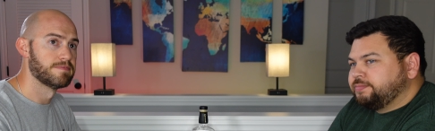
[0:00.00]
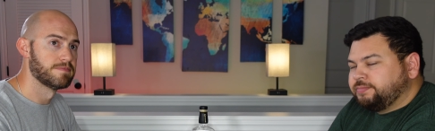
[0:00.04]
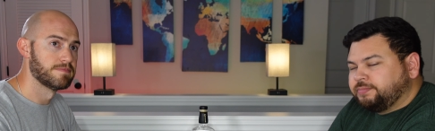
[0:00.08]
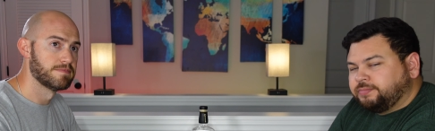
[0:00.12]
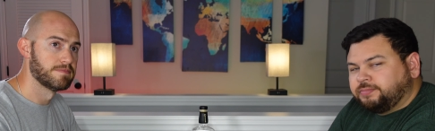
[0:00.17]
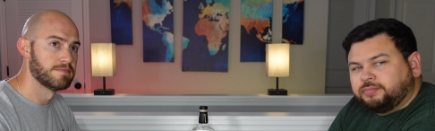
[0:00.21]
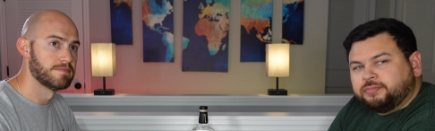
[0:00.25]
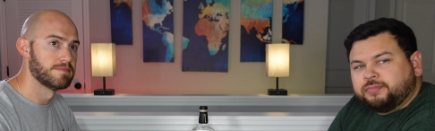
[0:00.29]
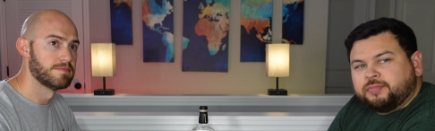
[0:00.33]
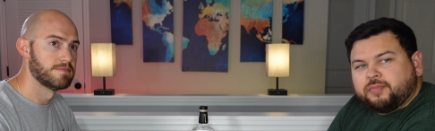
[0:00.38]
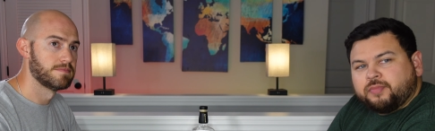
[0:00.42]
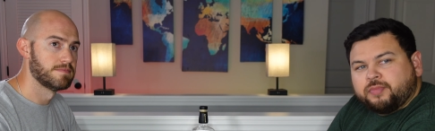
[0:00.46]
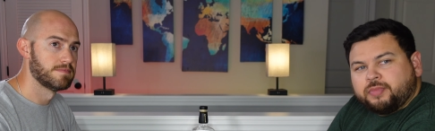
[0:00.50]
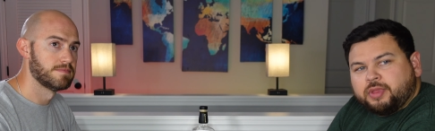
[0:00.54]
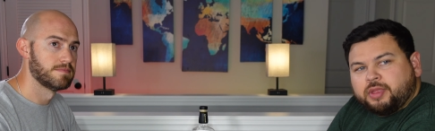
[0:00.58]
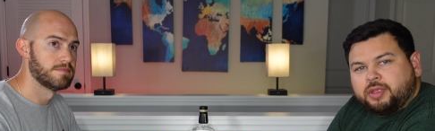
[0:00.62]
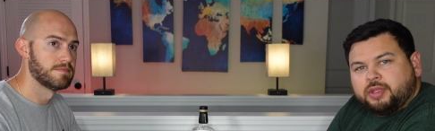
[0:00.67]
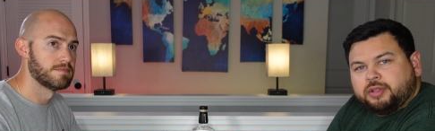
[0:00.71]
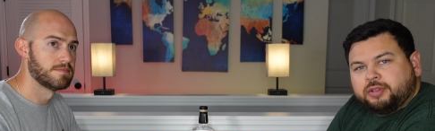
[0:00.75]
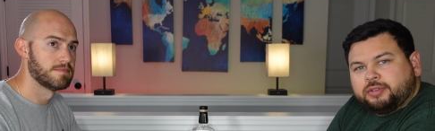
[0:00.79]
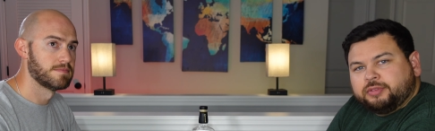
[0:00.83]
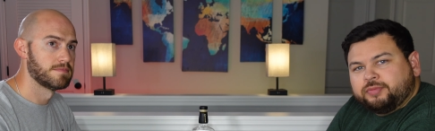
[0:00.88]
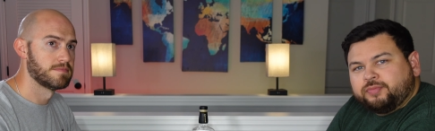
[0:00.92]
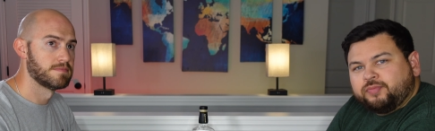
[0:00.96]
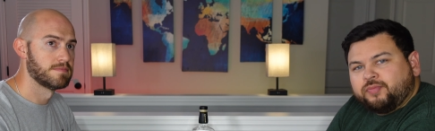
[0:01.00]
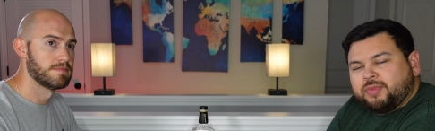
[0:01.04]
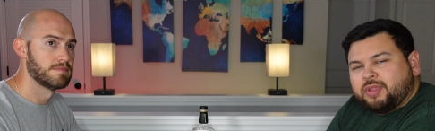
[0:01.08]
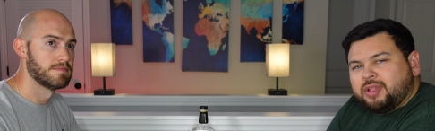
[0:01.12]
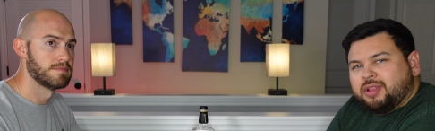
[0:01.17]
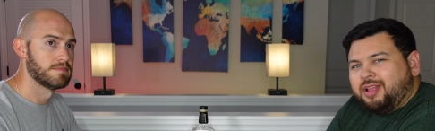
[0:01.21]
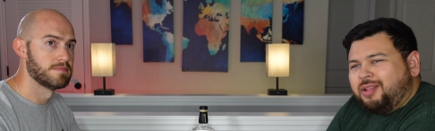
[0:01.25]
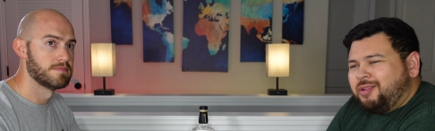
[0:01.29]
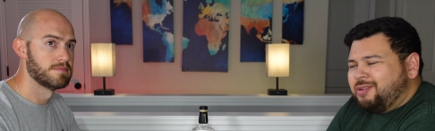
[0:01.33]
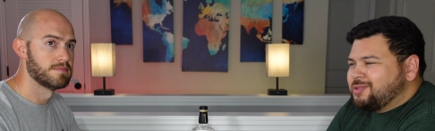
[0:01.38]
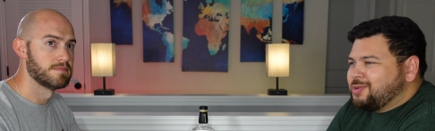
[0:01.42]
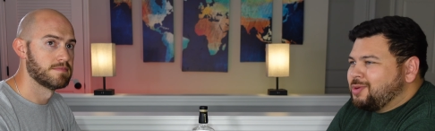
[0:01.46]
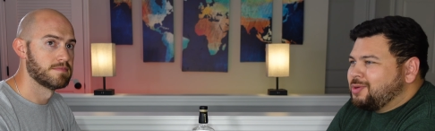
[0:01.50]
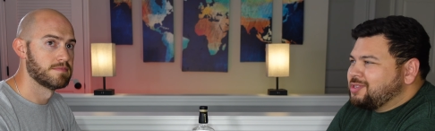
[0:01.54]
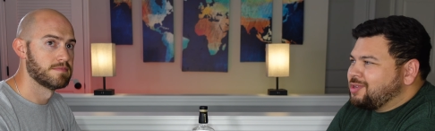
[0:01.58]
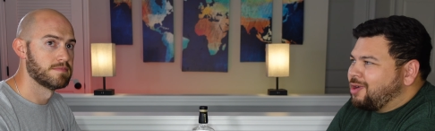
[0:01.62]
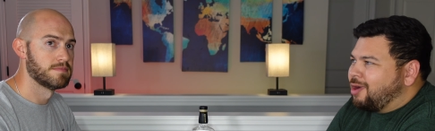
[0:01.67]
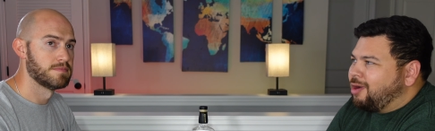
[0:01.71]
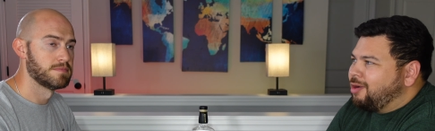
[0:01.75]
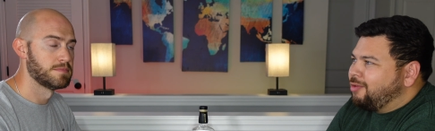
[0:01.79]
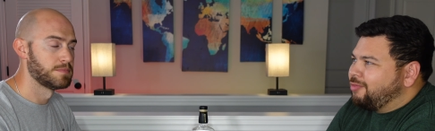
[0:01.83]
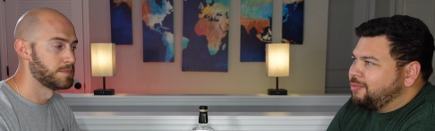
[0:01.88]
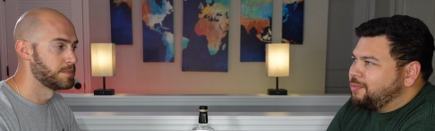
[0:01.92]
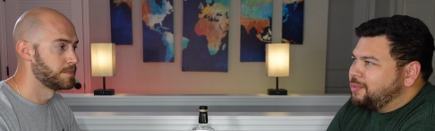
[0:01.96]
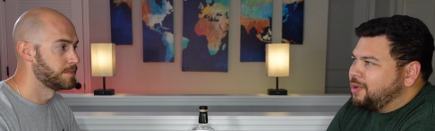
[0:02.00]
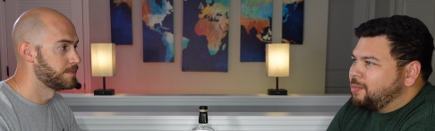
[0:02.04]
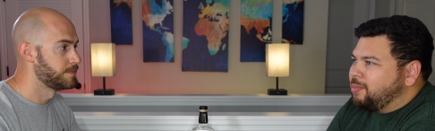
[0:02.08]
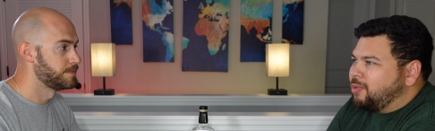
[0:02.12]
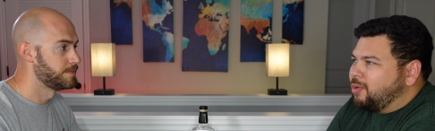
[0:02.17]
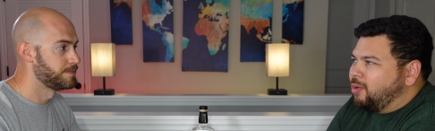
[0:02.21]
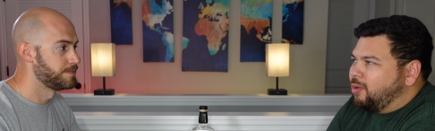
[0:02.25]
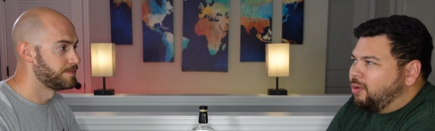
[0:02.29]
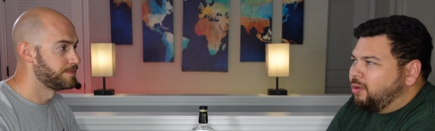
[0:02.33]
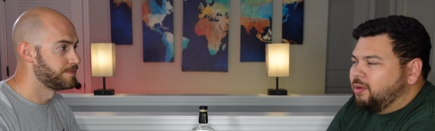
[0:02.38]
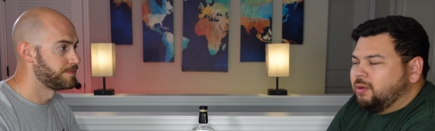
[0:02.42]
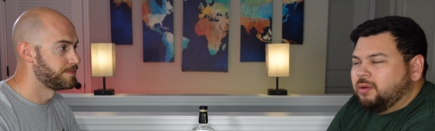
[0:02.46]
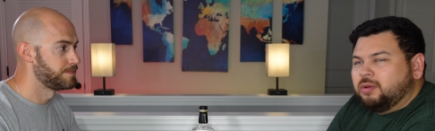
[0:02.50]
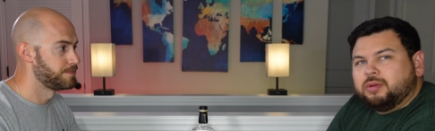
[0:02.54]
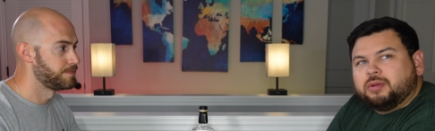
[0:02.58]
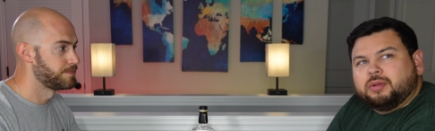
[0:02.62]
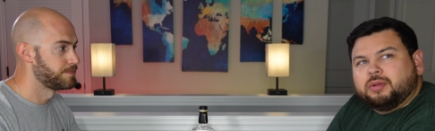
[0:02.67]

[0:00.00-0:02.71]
Speaker 1: Yeah, leather's. Leather's always hard for soul.